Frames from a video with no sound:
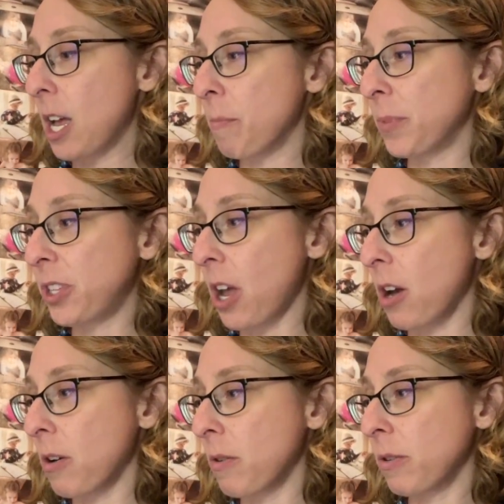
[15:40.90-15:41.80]

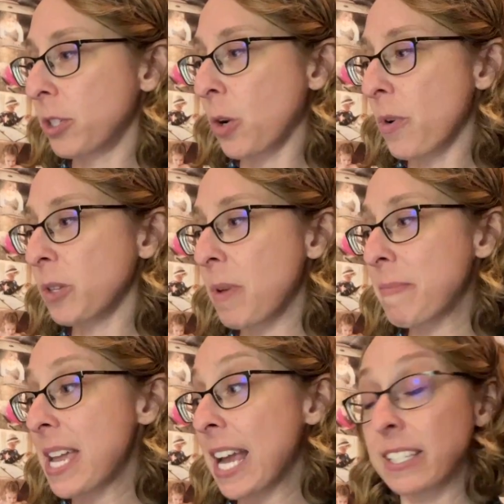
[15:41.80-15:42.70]
So scores may
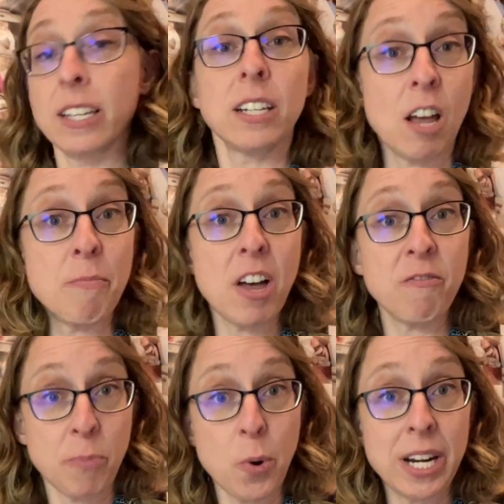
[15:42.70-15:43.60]
be excellent
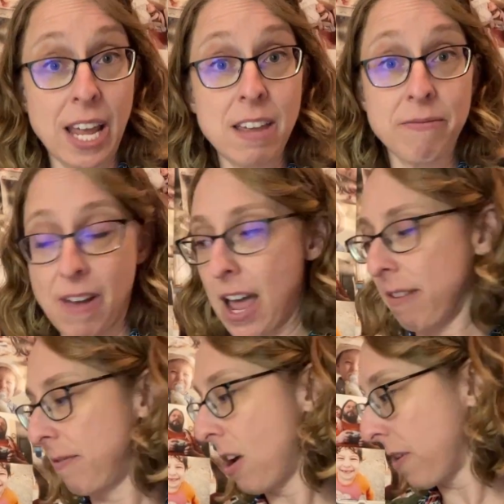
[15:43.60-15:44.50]
above 0.85.
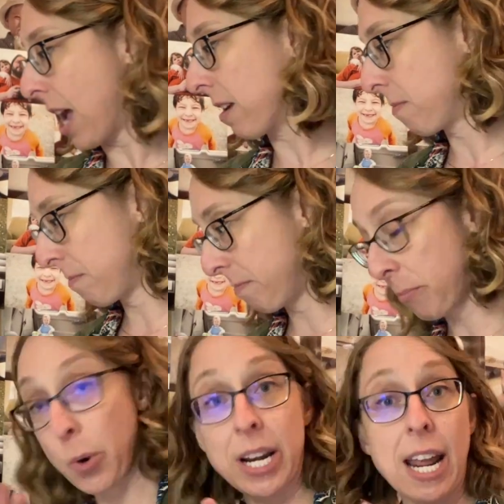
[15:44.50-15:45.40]
Okay,
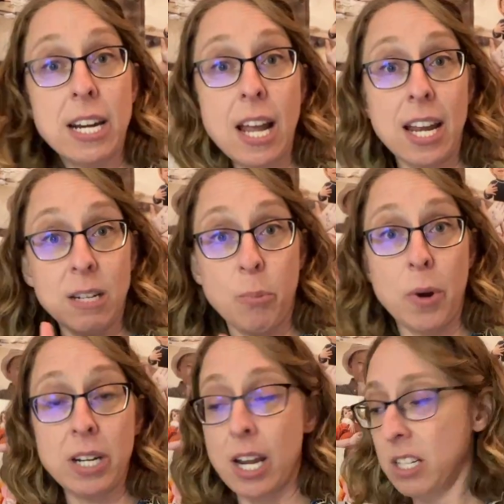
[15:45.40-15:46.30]
0.89 to
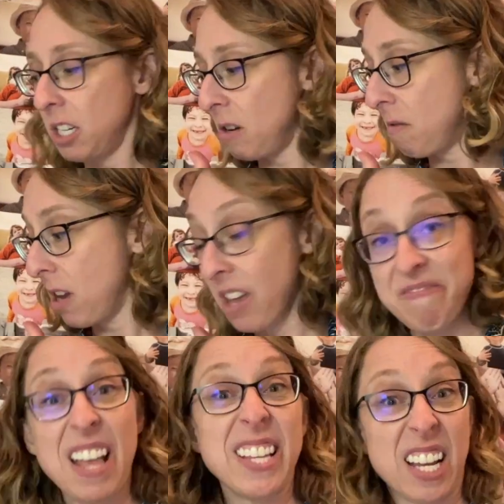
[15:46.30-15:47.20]
0.92.
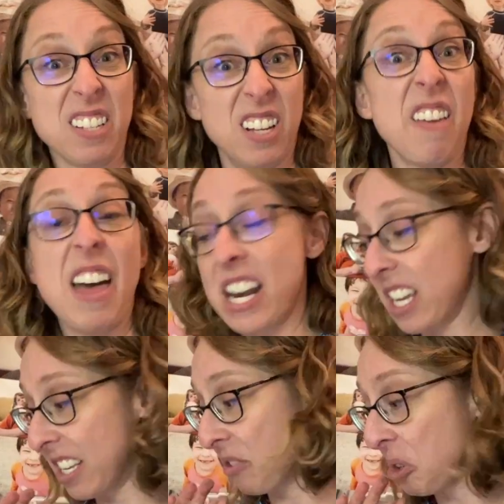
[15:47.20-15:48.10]
That's excellent. That
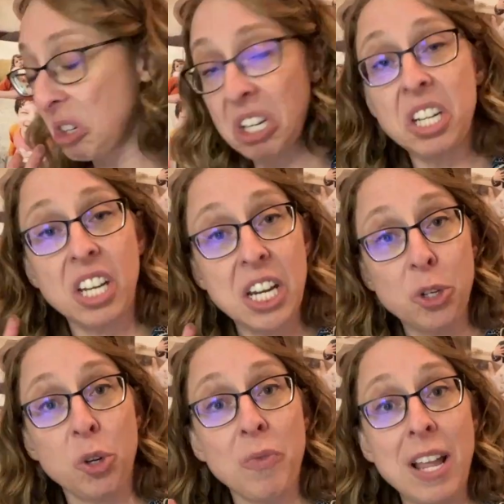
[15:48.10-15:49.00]
is good
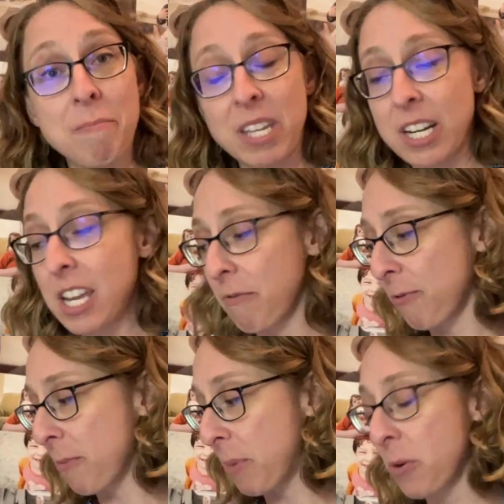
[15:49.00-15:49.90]
internal reliability
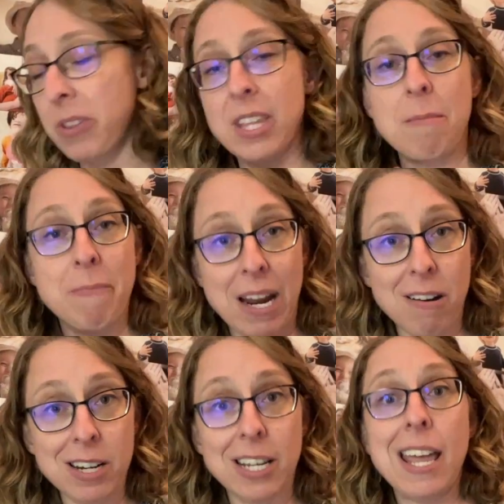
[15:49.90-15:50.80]
for both the
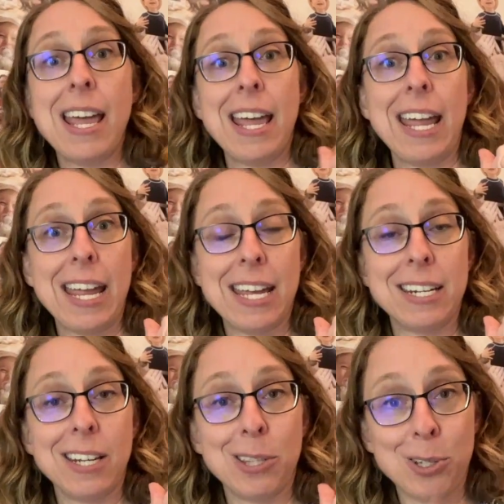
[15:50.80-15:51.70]
parent
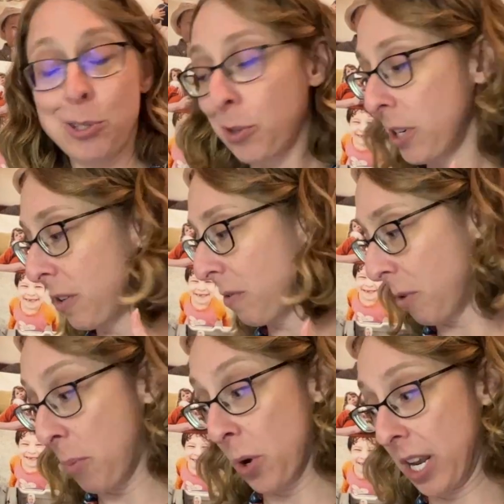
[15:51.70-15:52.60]
and the student
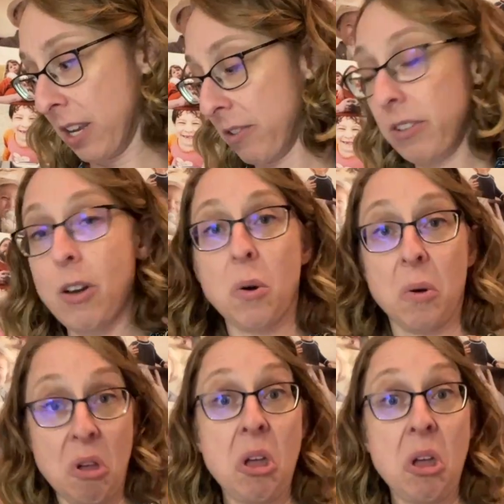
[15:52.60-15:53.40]
reporting. So